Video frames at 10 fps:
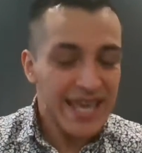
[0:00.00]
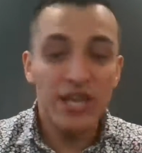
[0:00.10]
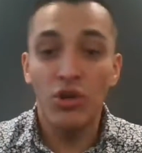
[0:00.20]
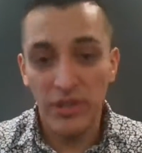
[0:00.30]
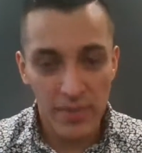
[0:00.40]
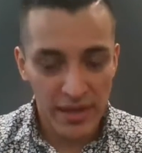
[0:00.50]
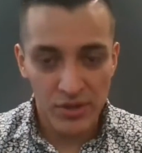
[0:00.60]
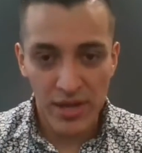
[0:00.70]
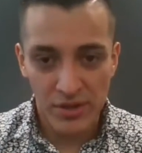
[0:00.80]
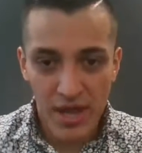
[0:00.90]
It only makes
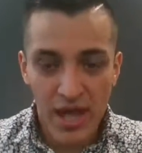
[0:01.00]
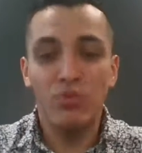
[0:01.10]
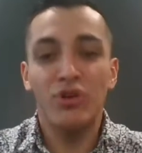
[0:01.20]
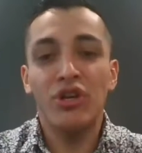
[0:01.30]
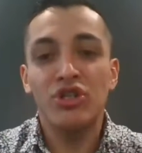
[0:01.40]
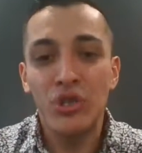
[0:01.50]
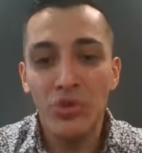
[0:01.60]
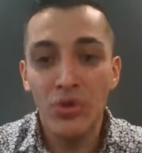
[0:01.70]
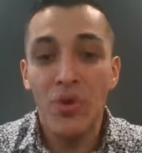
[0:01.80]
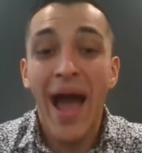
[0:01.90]
sense. And we're going to show
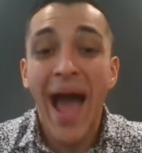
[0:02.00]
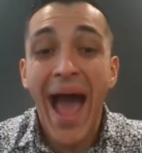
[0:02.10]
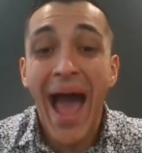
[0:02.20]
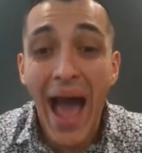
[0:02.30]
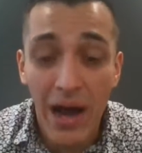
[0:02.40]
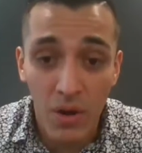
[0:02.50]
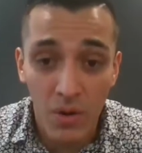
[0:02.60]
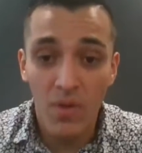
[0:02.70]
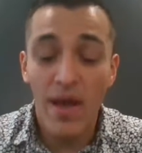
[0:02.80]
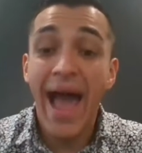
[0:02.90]
you
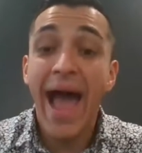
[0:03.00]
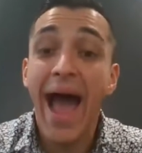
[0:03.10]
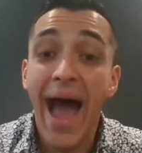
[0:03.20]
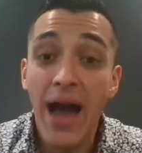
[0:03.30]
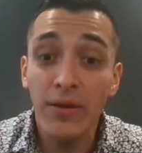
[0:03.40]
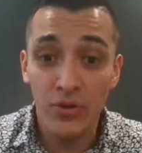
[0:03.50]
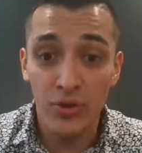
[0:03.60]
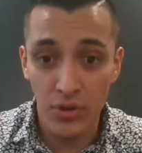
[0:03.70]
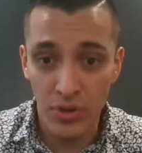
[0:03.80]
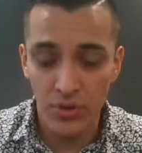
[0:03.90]
how
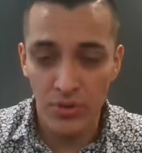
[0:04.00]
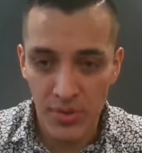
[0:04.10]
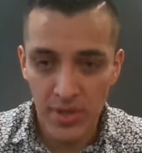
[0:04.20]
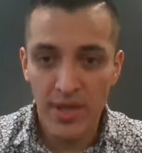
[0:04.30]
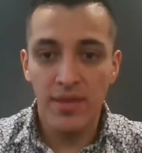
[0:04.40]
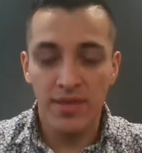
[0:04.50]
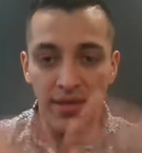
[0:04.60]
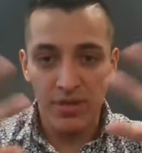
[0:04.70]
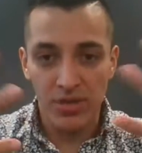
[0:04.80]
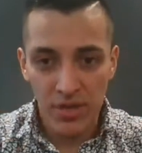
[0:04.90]
to use
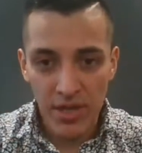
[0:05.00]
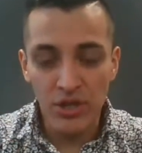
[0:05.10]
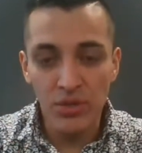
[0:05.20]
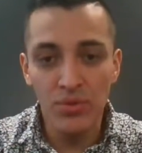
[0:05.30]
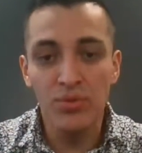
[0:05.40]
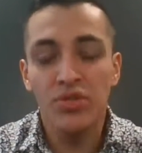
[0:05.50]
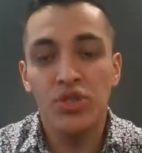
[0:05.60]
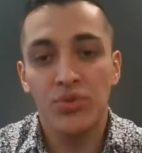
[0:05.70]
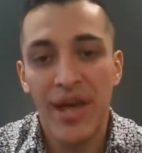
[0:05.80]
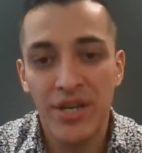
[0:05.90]
this new
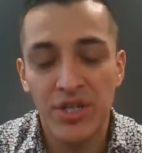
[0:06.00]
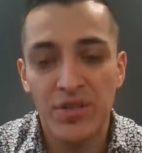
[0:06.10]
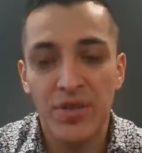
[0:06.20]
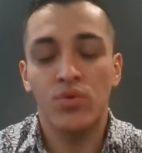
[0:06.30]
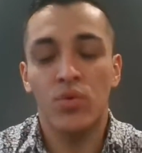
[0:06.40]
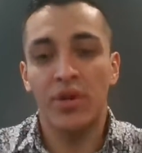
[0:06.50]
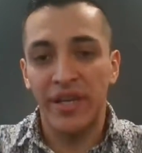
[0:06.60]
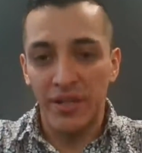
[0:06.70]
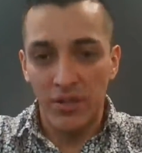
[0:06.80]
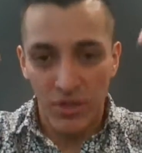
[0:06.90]
strategy that is working